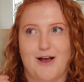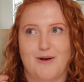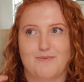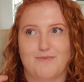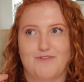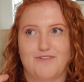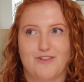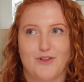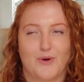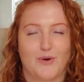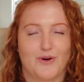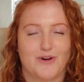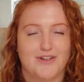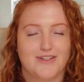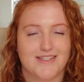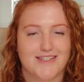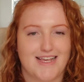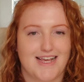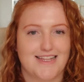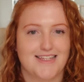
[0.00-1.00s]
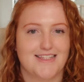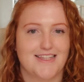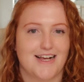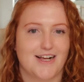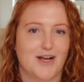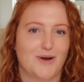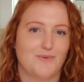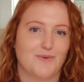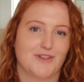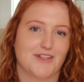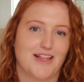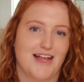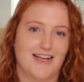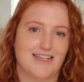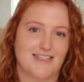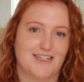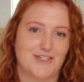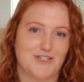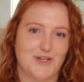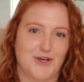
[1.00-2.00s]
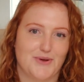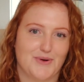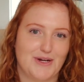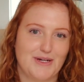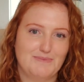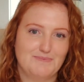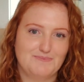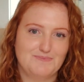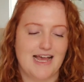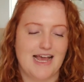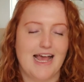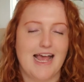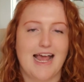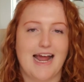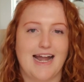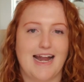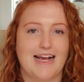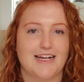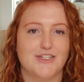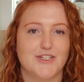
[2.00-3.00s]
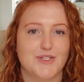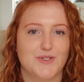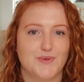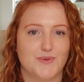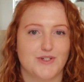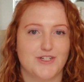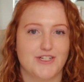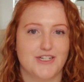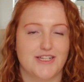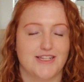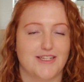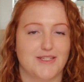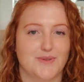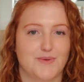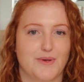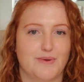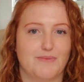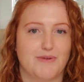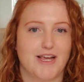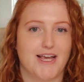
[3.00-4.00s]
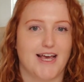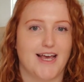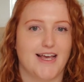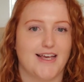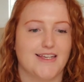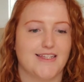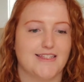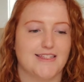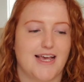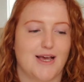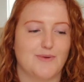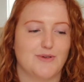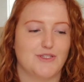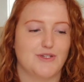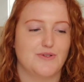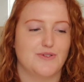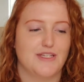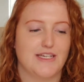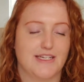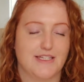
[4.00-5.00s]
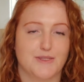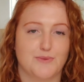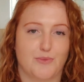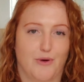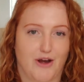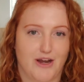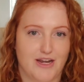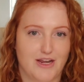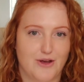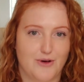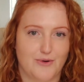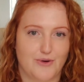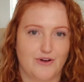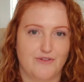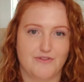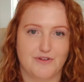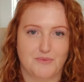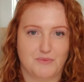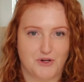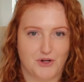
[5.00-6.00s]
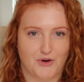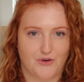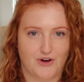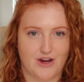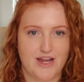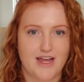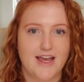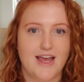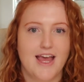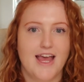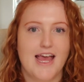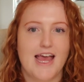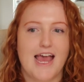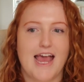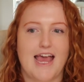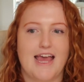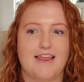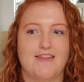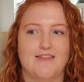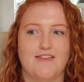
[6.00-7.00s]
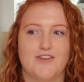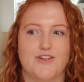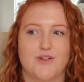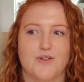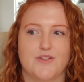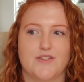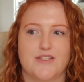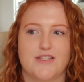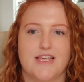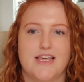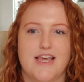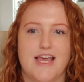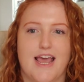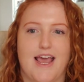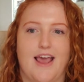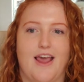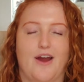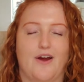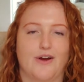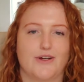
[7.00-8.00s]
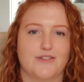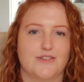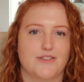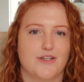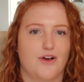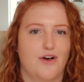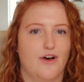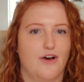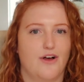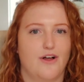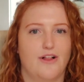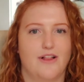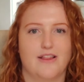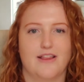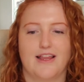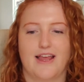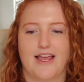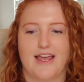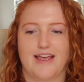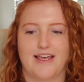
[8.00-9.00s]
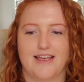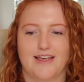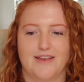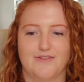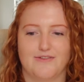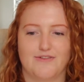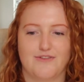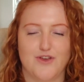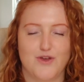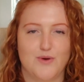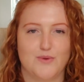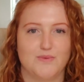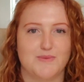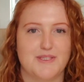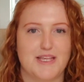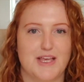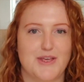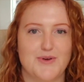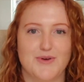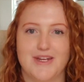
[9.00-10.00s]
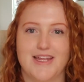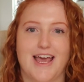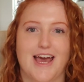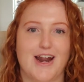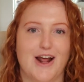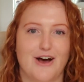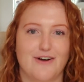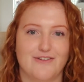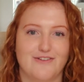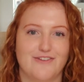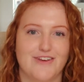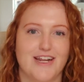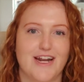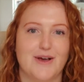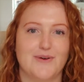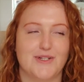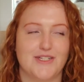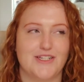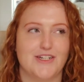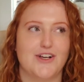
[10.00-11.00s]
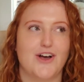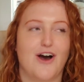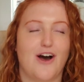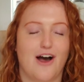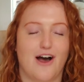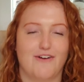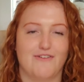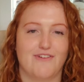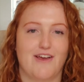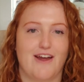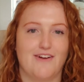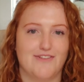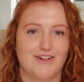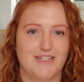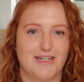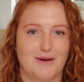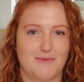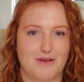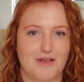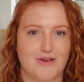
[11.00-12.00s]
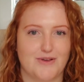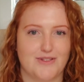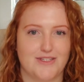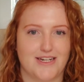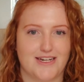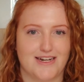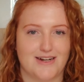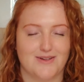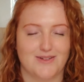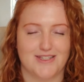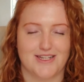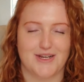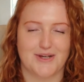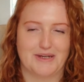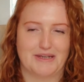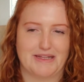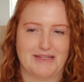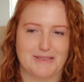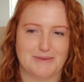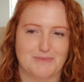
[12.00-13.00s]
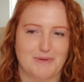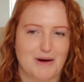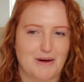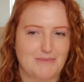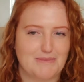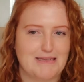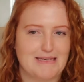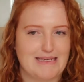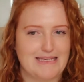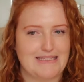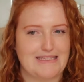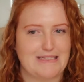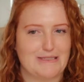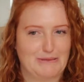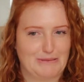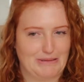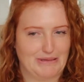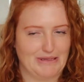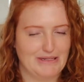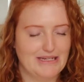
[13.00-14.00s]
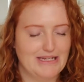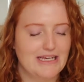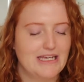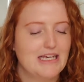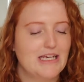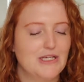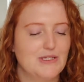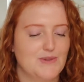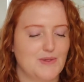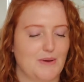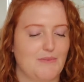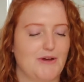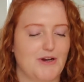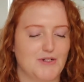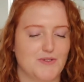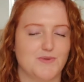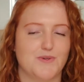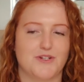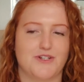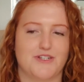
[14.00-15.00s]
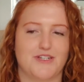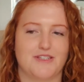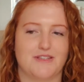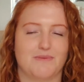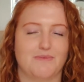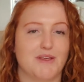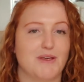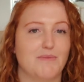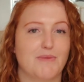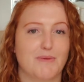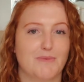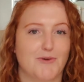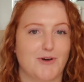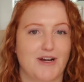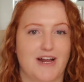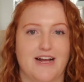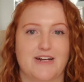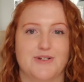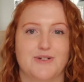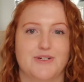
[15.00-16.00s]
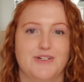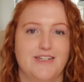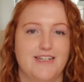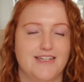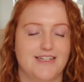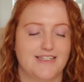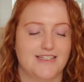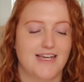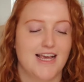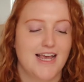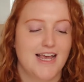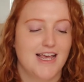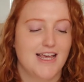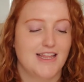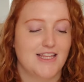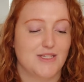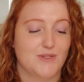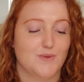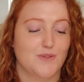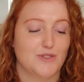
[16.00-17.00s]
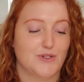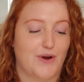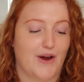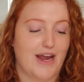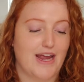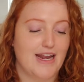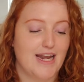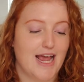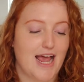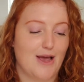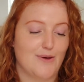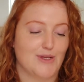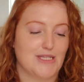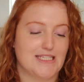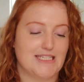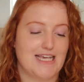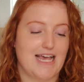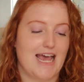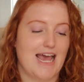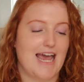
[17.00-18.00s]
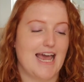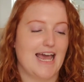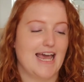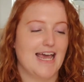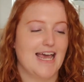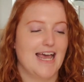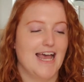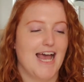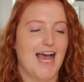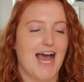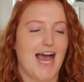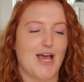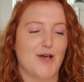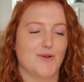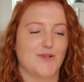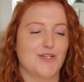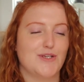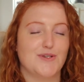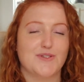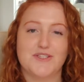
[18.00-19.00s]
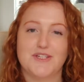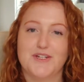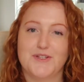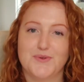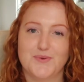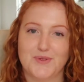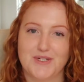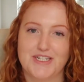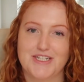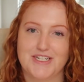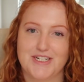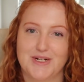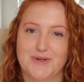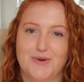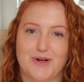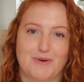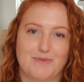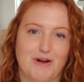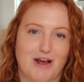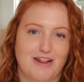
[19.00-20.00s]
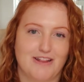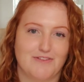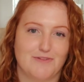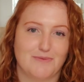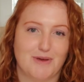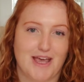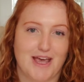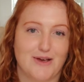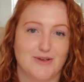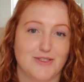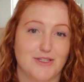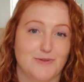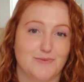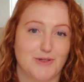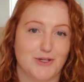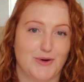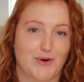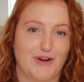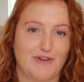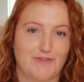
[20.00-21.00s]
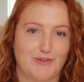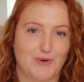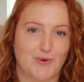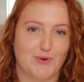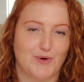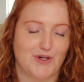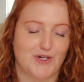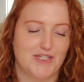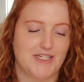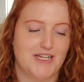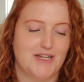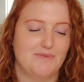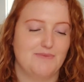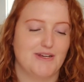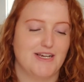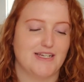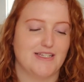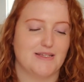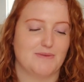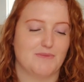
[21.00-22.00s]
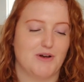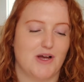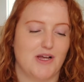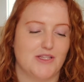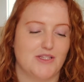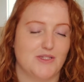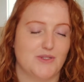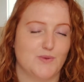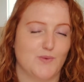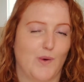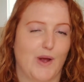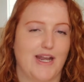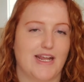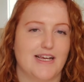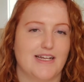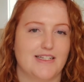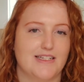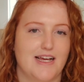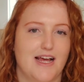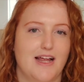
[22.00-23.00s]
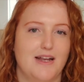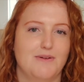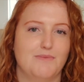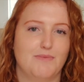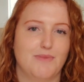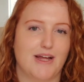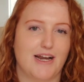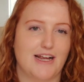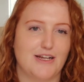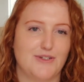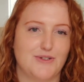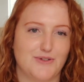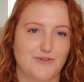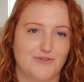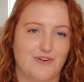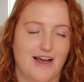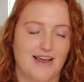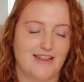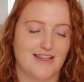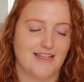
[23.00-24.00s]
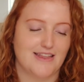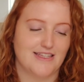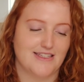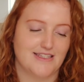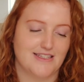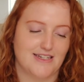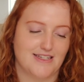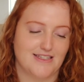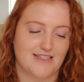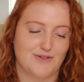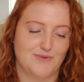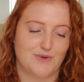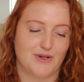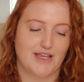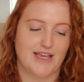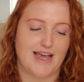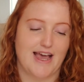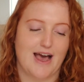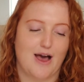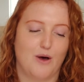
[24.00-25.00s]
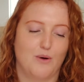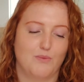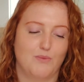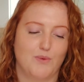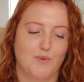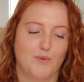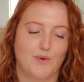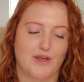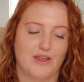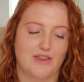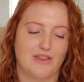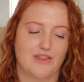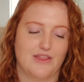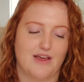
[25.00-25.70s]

floral scents that come with classic deodorant. And I actually switched to this one because I was using a spray deodorant from Degree, and just the aerosol like fumes that you would get off of it, I would cough every time I used it, and I was like, okay, this probably isn't good, so I better switch to something a bit more natural. And this one's great. I would say I only use it in the winter when I'm not leaving my house. It's been great for quarantine because I'm not sweating a ton, but I do find that this doesn't really help with